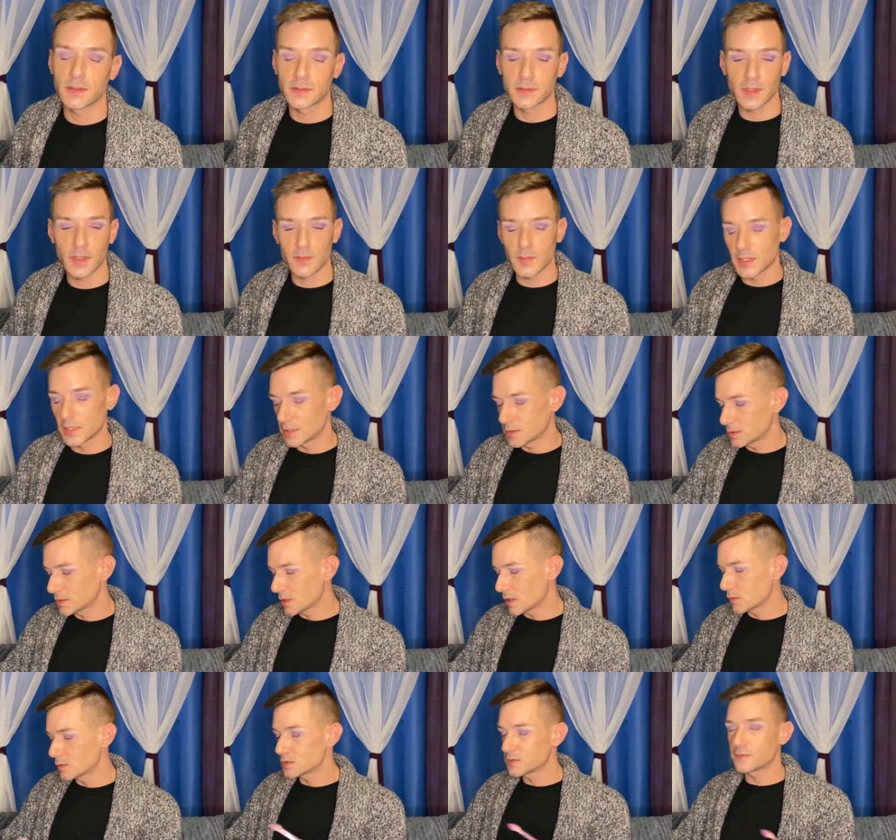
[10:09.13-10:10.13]
I mean, I
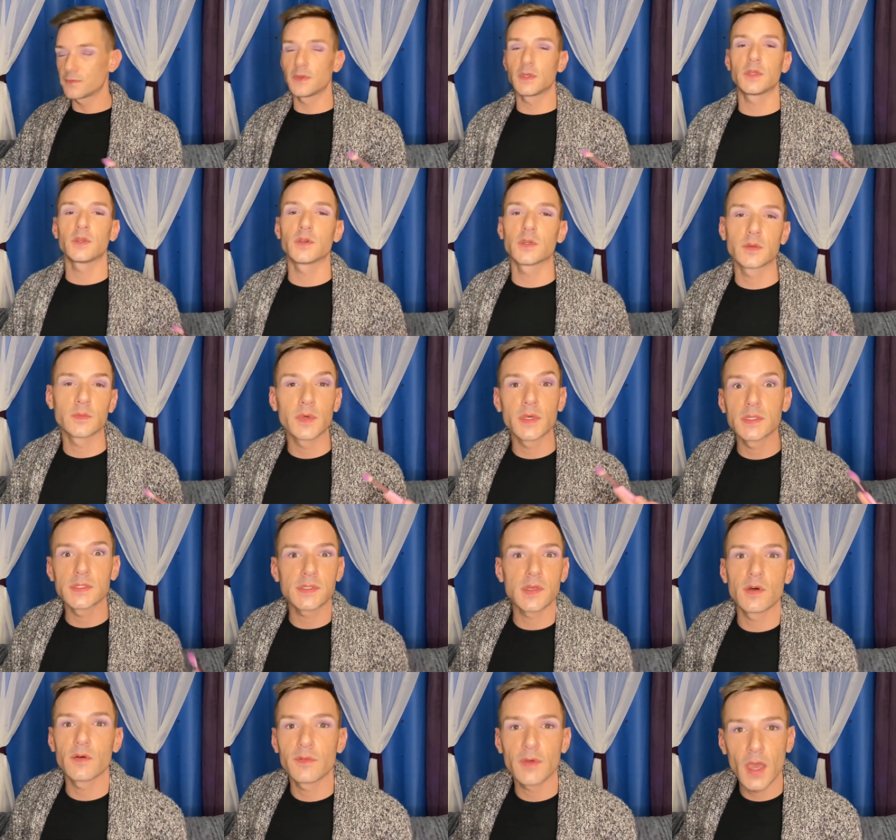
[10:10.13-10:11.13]
was figuring myself
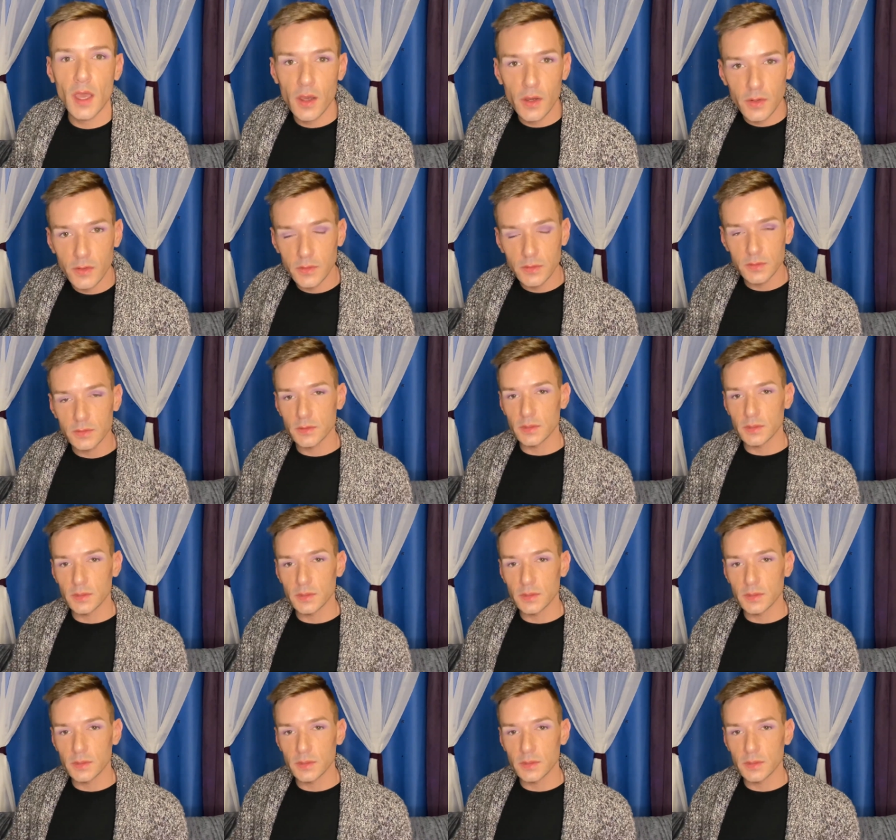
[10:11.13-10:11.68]
out.